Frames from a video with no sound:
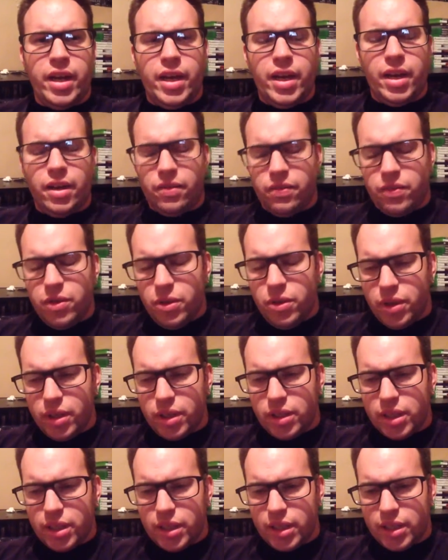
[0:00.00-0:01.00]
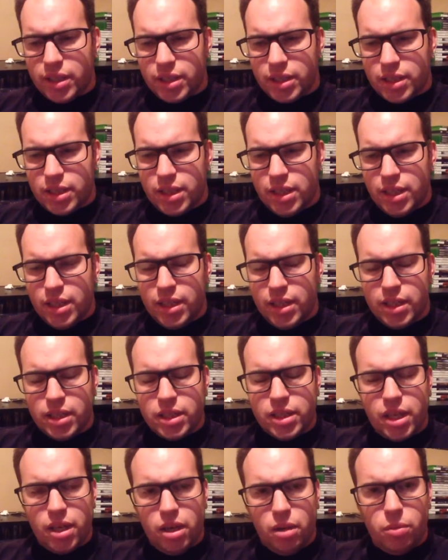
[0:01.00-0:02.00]
And a few things I'd like to see in
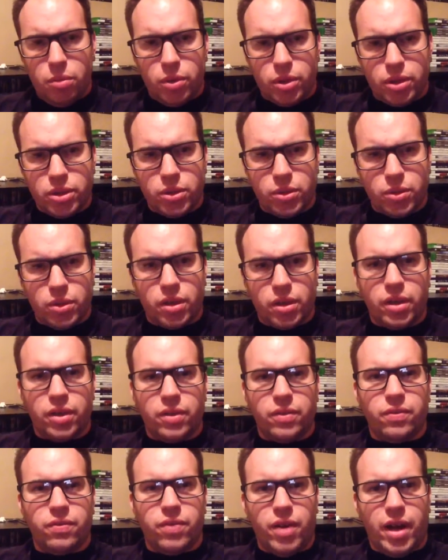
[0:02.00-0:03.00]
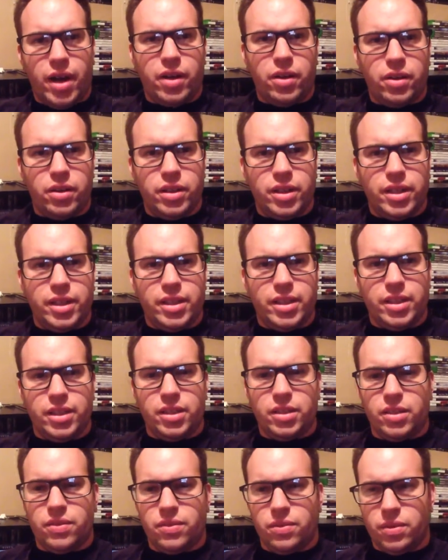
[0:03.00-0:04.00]
this Hellboy story final
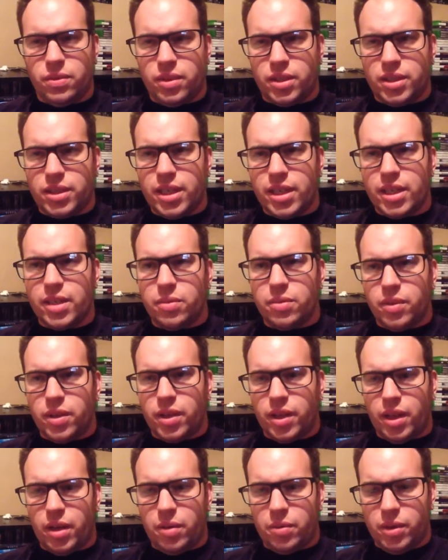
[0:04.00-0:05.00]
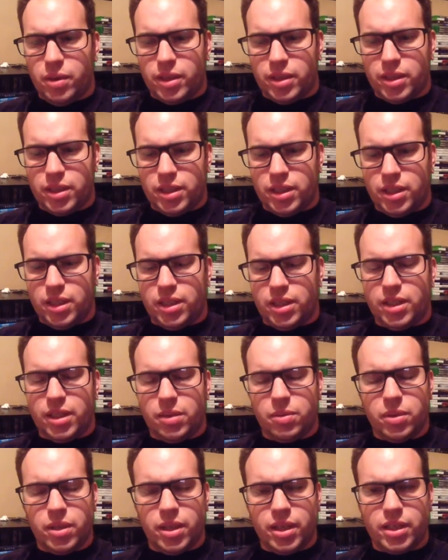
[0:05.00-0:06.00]
is the second thing I would like to see is I
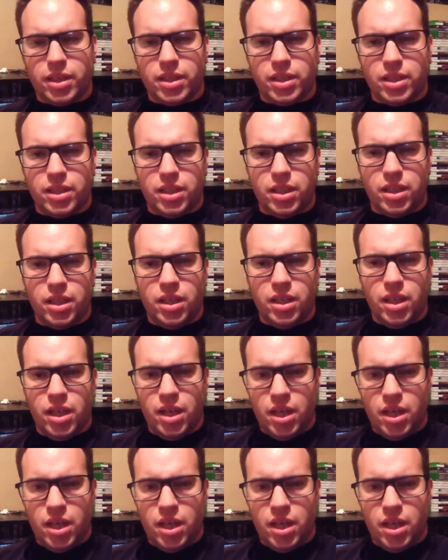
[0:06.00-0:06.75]
would like to see